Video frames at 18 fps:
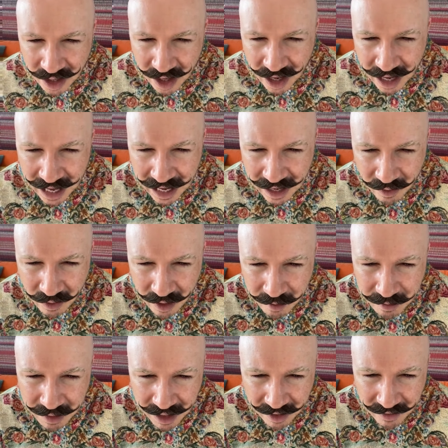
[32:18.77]
How
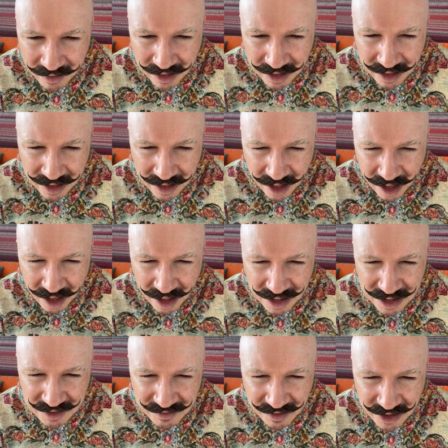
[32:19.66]
about the
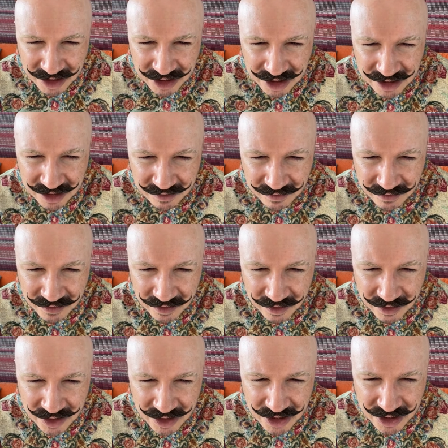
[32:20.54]
large version of
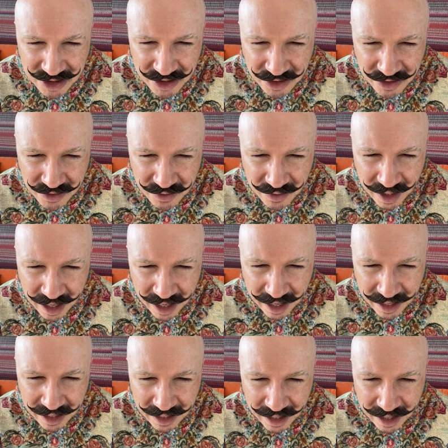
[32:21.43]
the
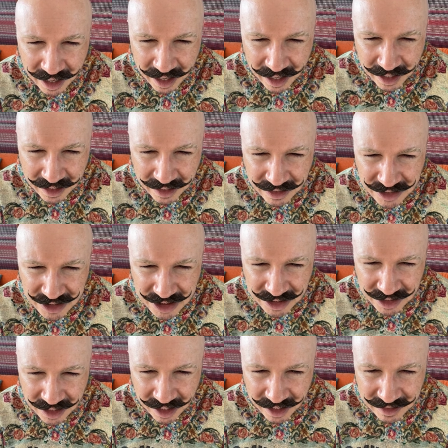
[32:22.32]
288? Do you
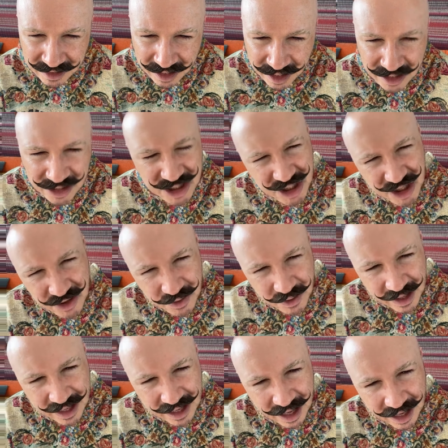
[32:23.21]
like that?
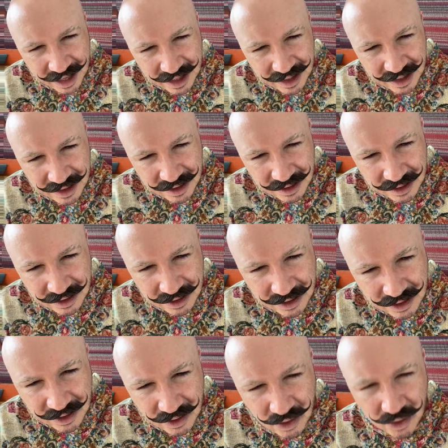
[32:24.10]
288
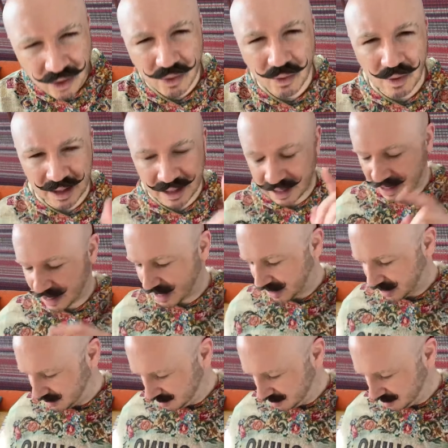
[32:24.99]
or 188?